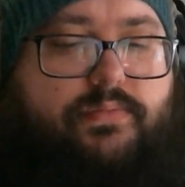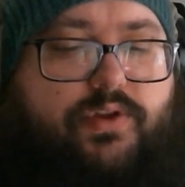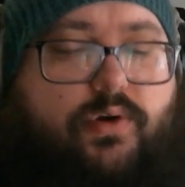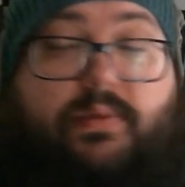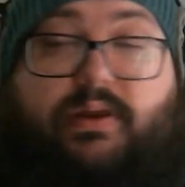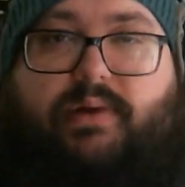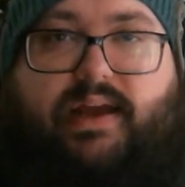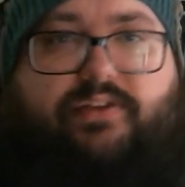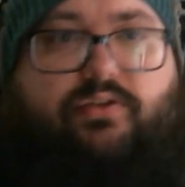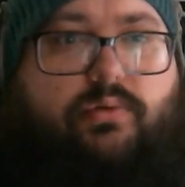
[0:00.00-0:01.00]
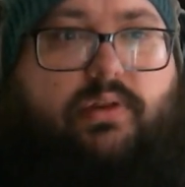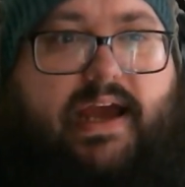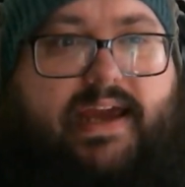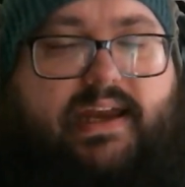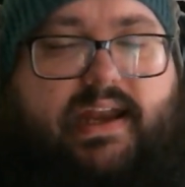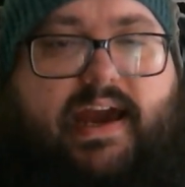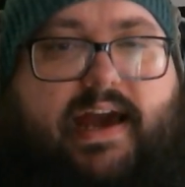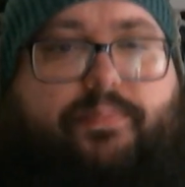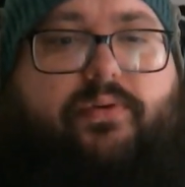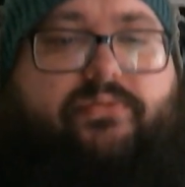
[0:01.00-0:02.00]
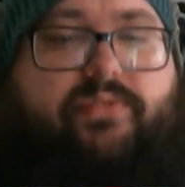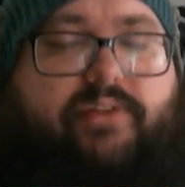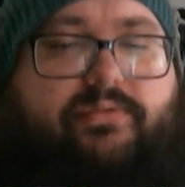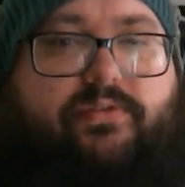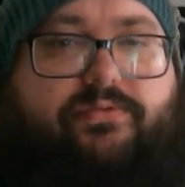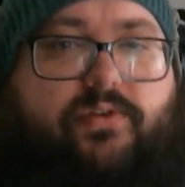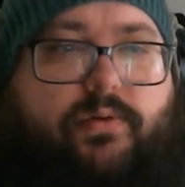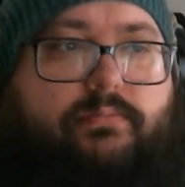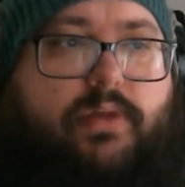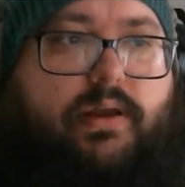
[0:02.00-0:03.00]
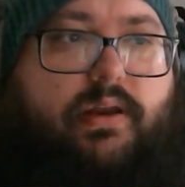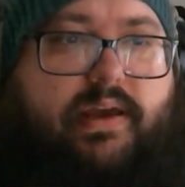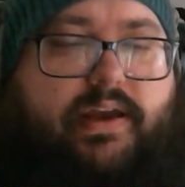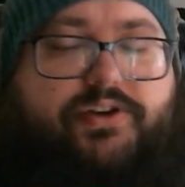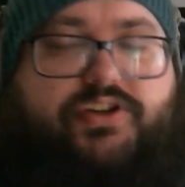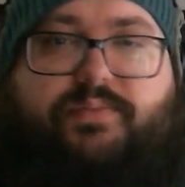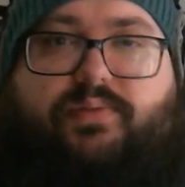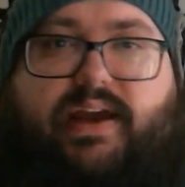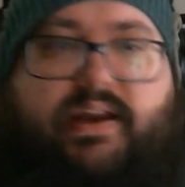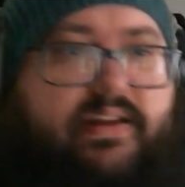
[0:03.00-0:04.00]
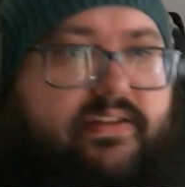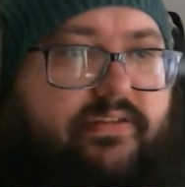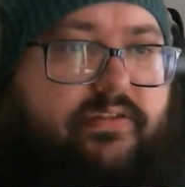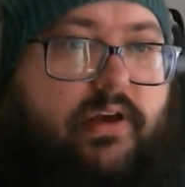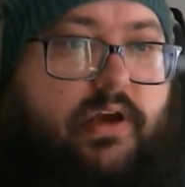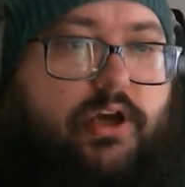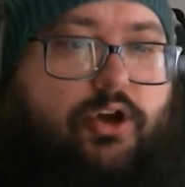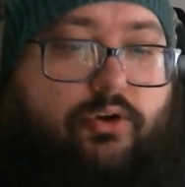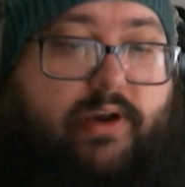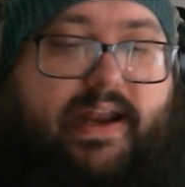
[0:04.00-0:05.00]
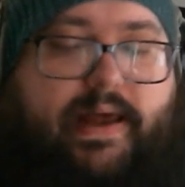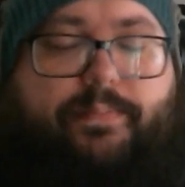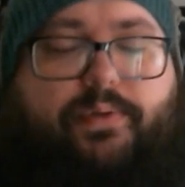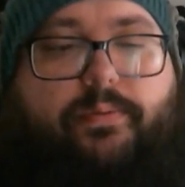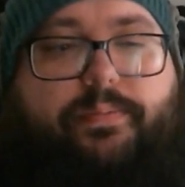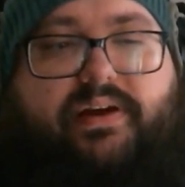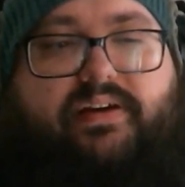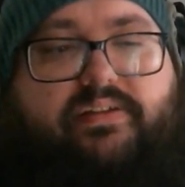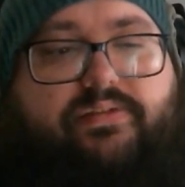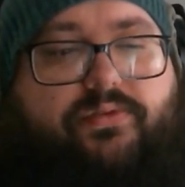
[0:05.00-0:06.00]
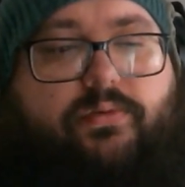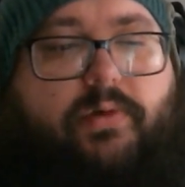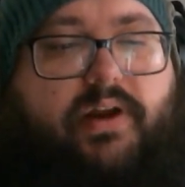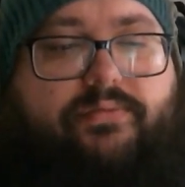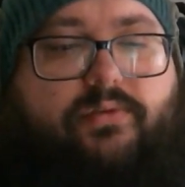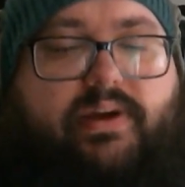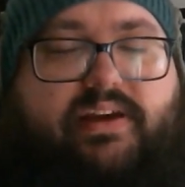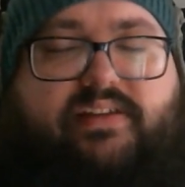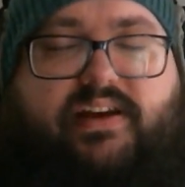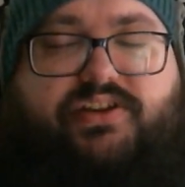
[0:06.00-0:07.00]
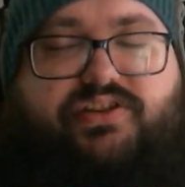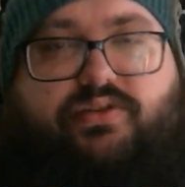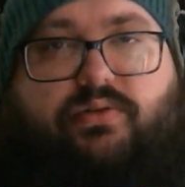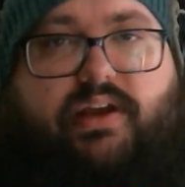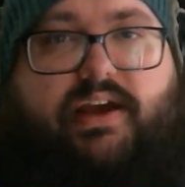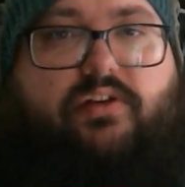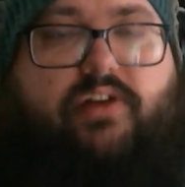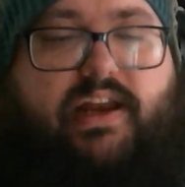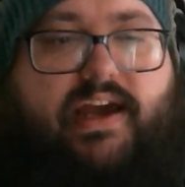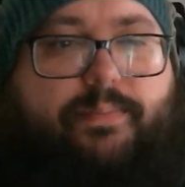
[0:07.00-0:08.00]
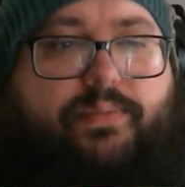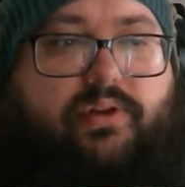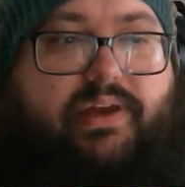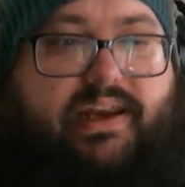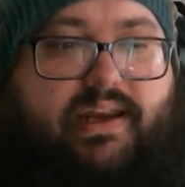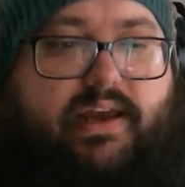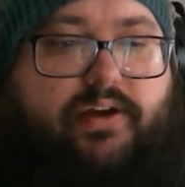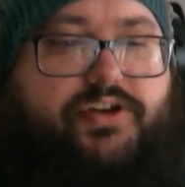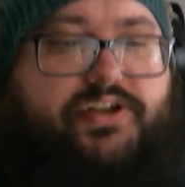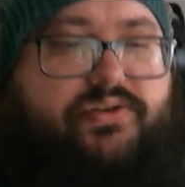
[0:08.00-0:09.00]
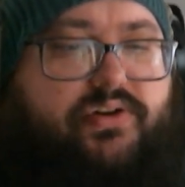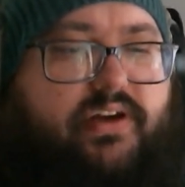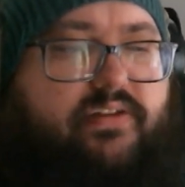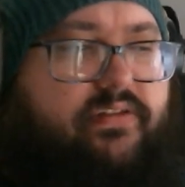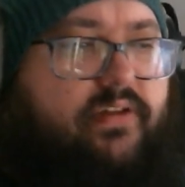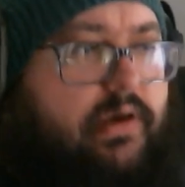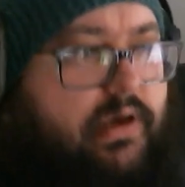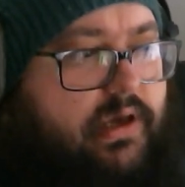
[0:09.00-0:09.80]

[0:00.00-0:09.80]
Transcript: normally when I don't like an apple flavor from an uh, energy brand, it's green apple because for whatever reason I just don't like green apple in energy drinks.